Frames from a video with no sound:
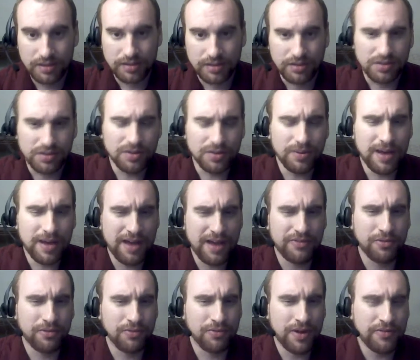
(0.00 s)
You don't have
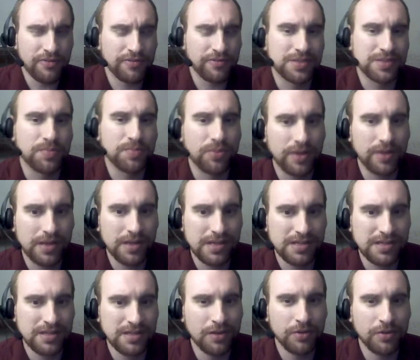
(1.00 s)
a reference point
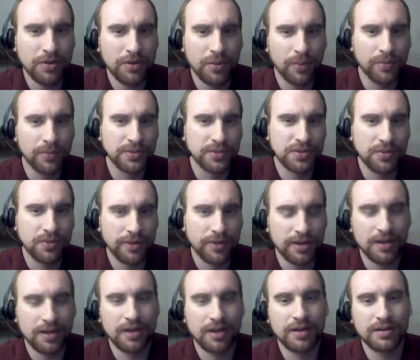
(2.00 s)
because you don't know what was
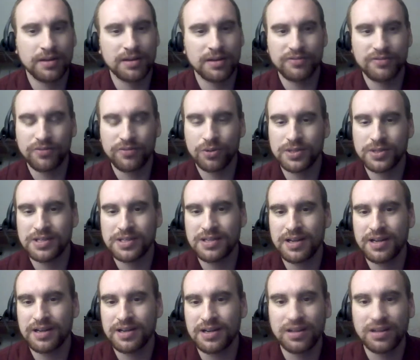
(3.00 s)
going on in
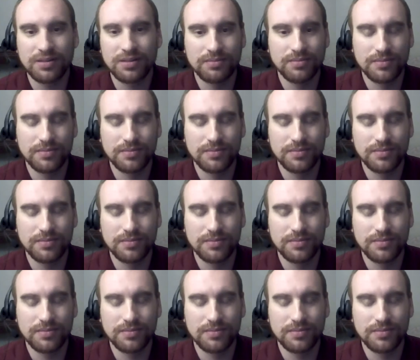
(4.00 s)
1490,